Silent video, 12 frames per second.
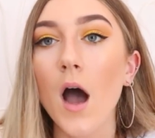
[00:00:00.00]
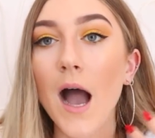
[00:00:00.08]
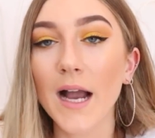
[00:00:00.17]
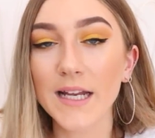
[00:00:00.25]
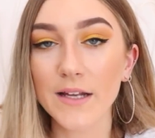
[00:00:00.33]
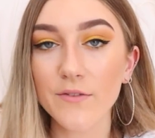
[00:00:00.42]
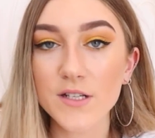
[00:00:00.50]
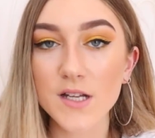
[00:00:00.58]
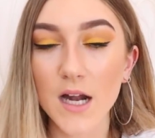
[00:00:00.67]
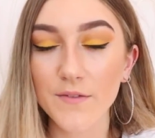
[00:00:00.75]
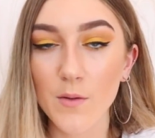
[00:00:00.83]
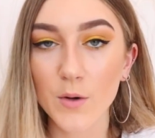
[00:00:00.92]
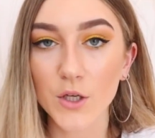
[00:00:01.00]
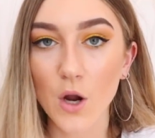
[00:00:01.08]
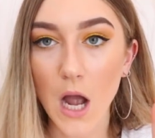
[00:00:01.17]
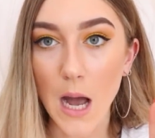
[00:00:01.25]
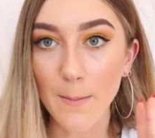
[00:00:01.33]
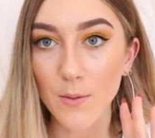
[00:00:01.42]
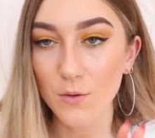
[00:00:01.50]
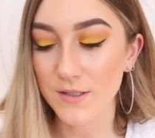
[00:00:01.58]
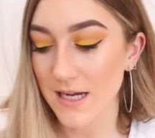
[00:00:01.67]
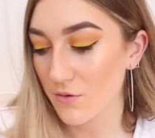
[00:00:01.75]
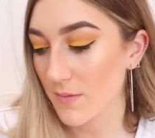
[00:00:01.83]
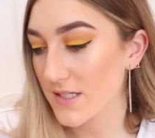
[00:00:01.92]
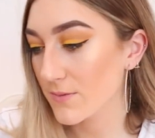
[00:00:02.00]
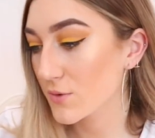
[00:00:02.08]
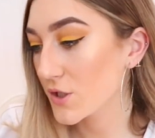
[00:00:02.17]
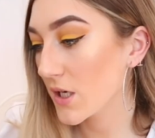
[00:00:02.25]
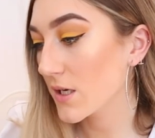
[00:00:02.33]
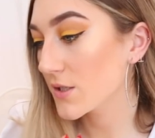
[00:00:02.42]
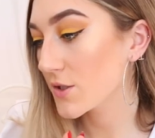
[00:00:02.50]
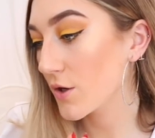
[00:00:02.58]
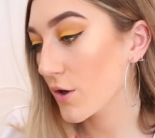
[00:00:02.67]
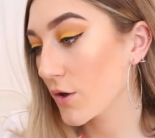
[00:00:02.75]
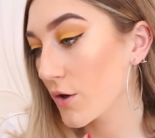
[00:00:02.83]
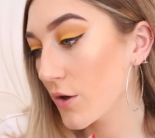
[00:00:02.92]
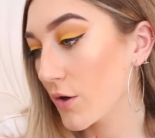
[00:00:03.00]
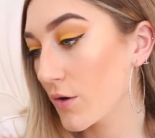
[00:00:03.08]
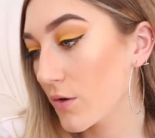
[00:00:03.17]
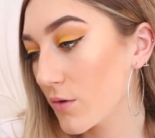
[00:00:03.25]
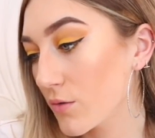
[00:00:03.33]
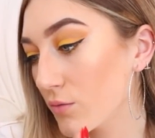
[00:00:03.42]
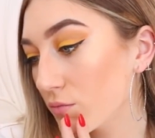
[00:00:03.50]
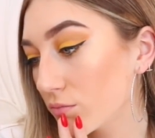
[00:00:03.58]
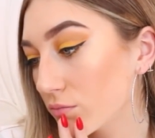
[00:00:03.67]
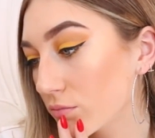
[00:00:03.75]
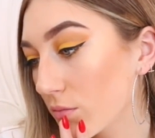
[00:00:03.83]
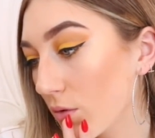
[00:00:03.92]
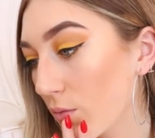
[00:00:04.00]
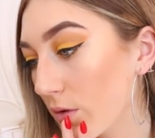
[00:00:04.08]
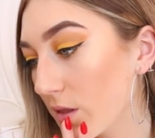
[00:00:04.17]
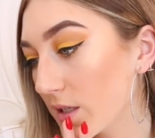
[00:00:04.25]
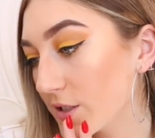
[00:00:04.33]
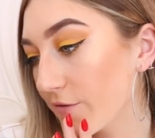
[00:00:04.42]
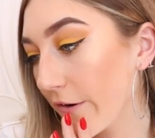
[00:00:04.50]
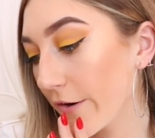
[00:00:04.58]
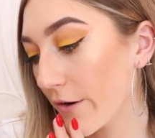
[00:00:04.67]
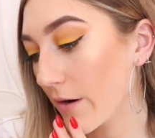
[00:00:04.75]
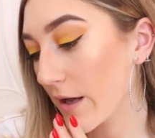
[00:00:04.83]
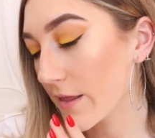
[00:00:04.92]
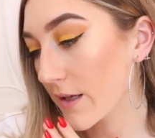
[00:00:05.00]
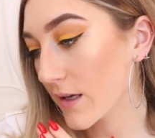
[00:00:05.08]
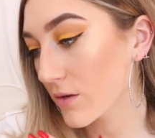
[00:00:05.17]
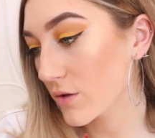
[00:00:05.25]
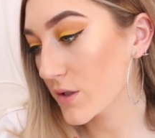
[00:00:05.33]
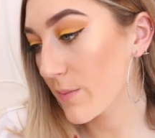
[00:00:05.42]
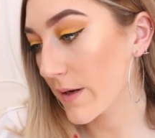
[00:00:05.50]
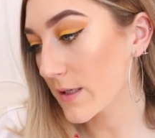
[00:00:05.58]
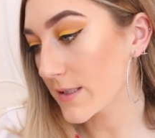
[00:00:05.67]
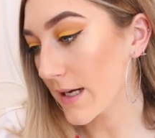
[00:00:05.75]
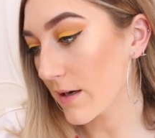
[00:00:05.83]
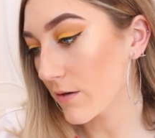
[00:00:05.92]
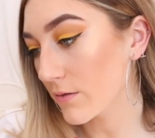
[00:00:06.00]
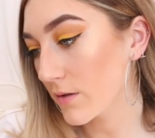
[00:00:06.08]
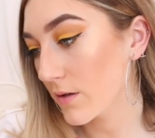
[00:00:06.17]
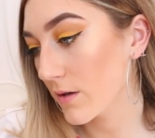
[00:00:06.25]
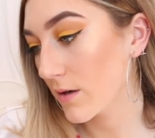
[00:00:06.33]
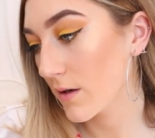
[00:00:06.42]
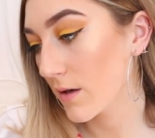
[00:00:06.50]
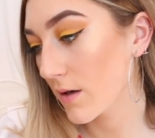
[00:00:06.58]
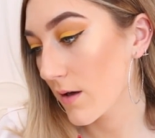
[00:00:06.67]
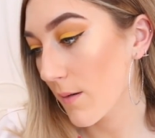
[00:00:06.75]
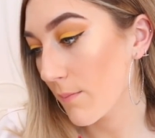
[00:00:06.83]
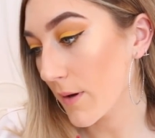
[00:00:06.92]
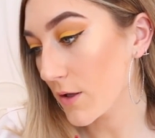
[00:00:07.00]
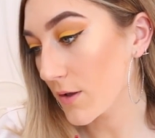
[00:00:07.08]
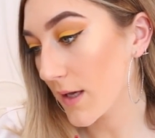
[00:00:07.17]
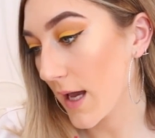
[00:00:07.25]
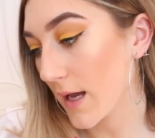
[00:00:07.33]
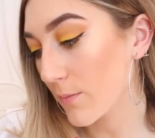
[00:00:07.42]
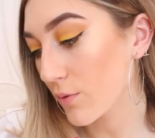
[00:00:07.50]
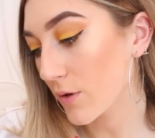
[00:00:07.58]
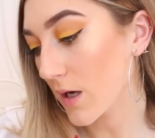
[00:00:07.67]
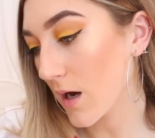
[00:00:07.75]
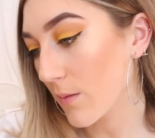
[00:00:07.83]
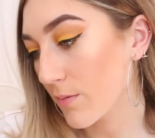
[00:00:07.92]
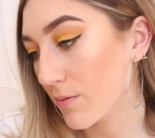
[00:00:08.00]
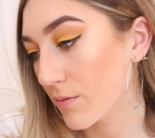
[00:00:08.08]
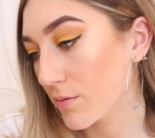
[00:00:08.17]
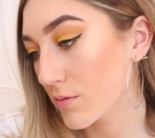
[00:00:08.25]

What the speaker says: I can never decide if I want to go up or down with my temperature. So with this photo, I think it looks better down, but you can put it up.